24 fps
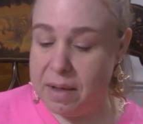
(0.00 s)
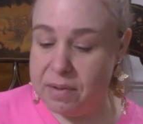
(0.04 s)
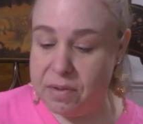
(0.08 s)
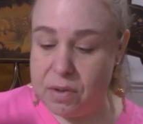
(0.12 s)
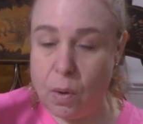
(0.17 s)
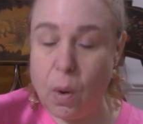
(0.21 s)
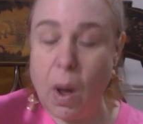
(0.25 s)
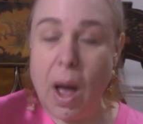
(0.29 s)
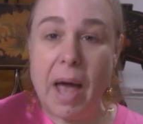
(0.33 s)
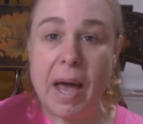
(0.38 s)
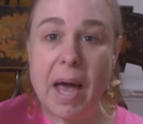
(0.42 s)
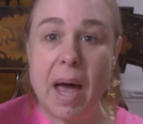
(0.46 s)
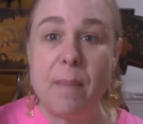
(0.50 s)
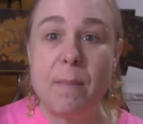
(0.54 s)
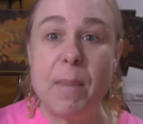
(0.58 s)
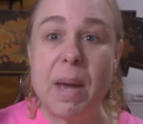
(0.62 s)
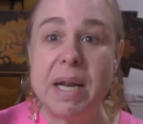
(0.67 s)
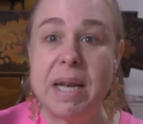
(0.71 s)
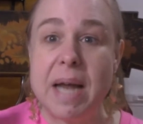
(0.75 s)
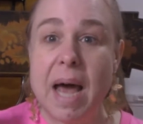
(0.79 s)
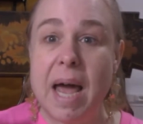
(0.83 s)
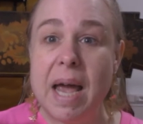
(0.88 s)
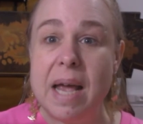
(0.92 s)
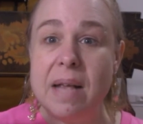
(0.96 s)
So I got my
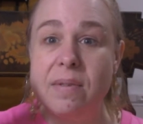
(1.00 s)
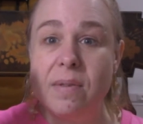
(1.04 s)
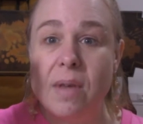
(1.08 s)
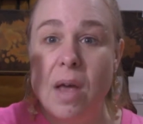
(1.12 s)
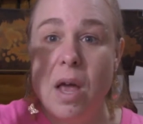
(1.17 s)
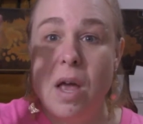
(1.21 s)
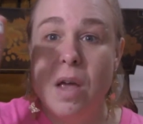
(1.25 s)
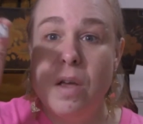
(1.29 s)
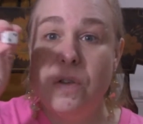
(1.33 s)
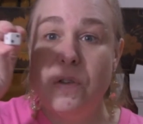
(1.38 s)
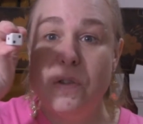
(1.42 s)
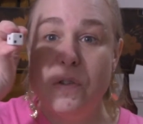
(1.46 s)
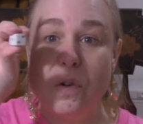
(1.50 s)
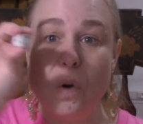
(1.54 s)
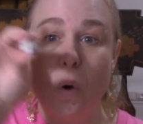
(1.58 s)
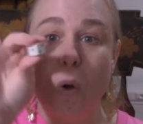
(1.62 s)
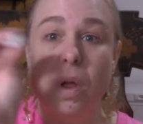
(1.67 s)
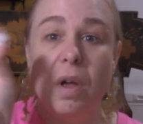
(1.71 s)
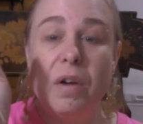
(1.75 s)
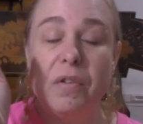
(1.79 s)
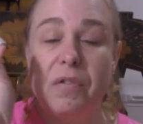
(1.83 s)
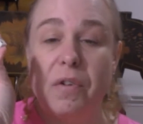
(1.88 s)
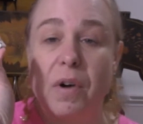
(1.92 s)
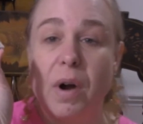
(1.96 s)
dice,
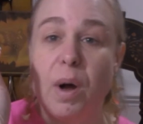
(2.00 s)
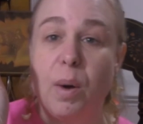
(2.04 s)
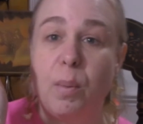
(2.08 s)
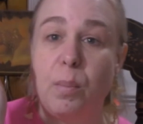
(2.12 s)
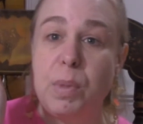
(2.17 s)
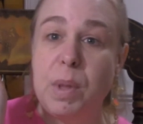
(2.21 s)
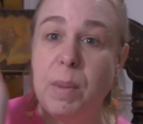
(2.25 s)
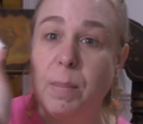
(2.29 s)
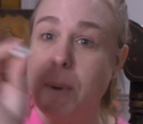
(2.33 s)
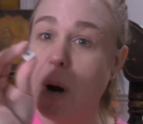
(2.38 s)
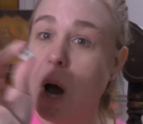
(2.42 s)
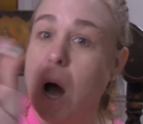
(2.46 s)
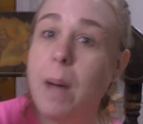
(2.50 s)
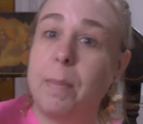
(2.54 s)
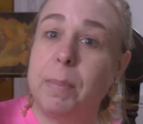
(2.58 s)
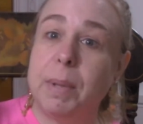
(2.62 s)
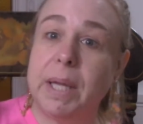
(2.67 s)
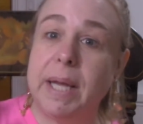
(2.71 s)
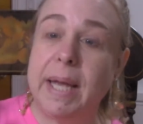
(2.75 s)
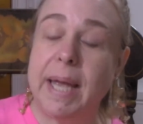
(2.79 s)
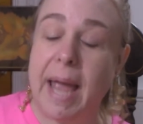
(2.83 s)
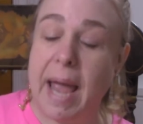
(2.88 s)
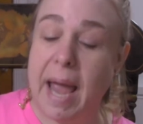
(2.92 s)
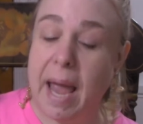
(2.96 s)
stole it from the
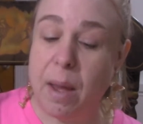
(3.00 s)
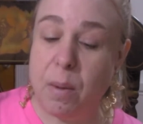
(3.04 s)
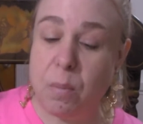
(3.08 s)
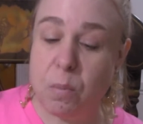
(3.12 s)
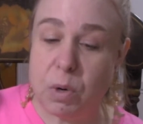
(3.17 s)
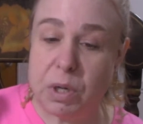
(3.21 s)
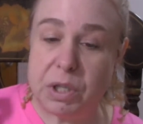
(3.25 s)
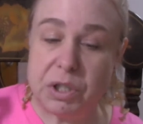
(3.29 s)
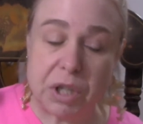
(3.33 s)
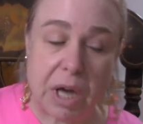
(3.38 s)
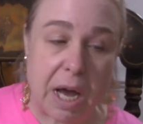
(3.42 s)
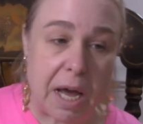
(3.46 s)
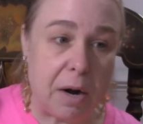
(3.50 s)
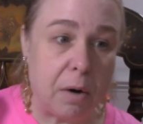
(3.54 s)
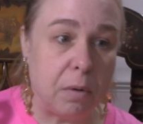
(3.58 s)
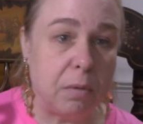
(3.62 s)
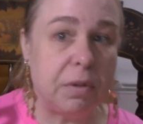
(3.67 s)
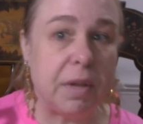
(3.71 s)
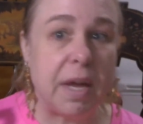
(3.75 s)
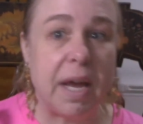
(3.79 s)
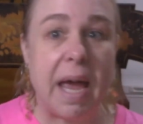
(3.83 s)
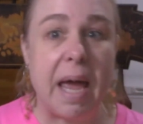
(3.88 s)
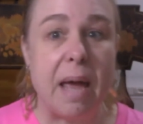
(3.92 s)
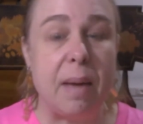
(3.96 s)
Monopoly game, which I don't
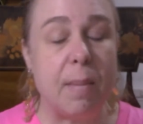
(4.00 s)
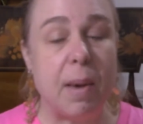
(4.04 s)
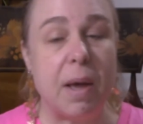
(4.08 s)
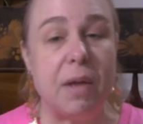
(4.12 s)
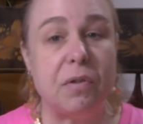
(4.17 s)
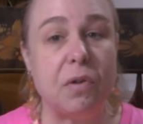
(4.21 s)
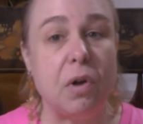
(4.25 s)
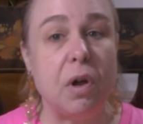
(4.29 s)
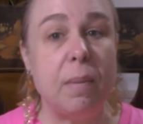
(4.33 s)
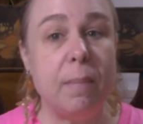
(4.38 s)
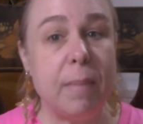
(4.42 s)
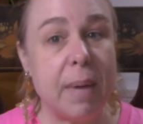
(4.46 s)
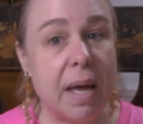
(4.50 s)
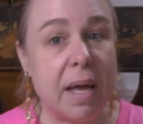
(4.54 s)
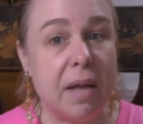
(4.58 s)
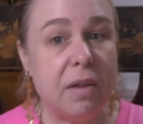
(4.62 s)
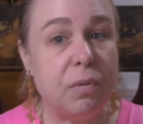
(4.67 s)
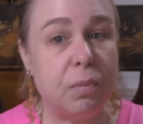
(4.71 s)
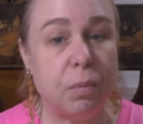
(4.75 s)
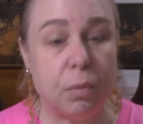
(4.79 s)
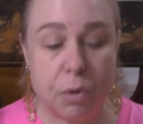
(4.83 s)
think anybody's going to miss.